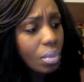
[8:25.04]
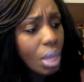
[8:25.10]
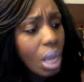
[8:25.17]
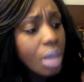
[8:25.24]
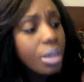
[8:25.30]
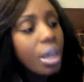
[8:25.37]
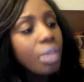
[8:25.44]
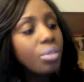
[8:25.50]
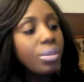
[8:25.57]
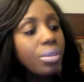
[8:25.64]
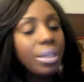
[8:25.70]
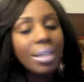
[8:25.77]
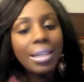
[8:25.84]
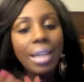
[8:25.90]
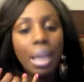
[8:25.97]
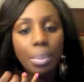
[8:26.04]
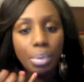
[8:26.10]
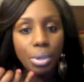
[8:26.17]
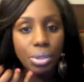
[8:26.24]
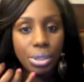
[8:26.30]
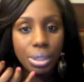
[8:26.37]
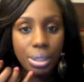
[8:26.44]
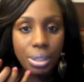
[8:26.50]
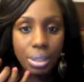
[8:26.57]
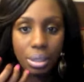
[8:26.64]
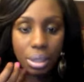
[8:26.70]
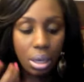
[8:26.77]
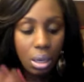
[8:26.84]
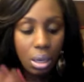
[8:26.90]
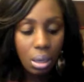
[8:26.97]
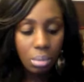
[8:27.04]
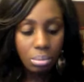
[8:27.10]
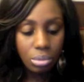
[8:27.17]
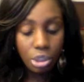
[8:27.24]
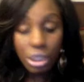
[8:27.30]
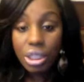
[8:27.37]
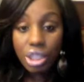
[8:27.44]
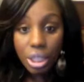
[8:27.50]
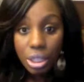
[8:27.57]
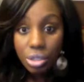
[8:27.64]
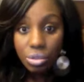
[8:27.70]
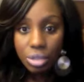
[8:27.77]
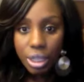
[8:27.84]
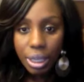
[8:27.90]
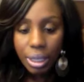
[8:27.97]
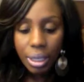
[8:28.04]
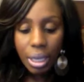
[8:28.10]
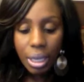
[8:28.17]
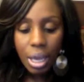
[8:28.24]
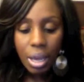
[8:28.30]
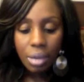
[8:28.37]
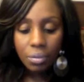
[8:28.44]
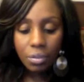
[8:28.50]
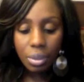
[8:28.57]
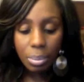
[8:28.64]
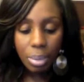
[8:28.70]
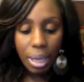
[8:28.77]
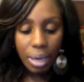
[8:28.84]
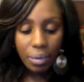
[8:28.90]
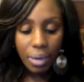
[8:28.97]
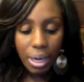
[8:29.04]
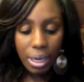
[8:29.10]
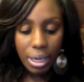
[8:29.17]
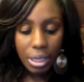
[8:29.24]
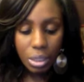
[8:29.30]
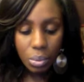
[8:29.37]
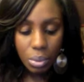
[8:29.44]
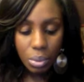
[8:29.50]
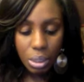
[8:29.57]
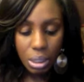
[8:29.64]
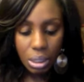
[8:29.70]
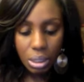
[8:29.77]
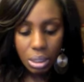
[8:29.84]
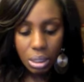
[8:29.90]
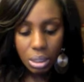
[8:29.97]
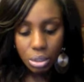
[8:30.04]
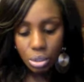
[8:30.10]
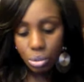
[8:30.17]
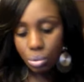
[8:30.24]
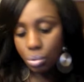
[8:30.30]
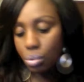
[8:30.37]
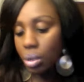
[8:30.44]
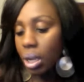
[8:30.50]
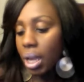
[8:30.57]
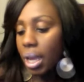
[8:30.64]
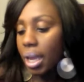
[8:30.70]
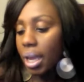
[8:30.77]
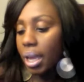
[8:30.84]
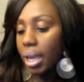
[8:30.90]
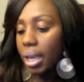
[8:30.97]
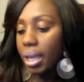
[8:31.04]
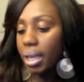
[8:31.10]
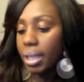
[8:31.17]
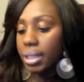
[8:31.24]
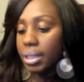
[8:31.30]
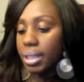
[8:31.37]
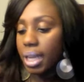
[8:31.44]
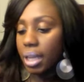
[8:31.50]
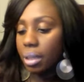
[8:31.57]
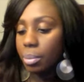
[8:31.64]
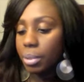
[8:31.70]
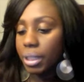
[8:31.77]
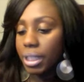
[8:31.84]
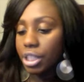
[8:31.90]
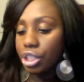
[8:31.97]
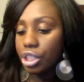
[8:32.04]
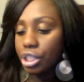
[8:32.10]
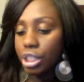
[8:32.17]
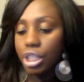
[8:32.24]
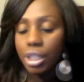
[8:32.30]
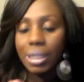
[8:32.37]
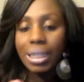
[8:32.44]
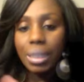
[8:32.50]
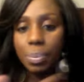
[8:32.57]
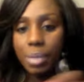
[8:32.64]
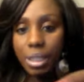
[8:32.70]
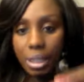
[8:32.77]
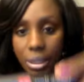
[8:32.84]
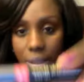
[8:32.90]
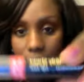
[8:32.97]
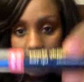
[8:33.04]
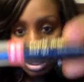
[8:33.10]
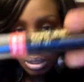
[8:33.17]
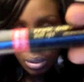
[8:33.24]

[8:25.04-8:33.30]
Another thing that I purchased um, just yesterday from Black Radiance was this new Indelibly Sheer Lip Tint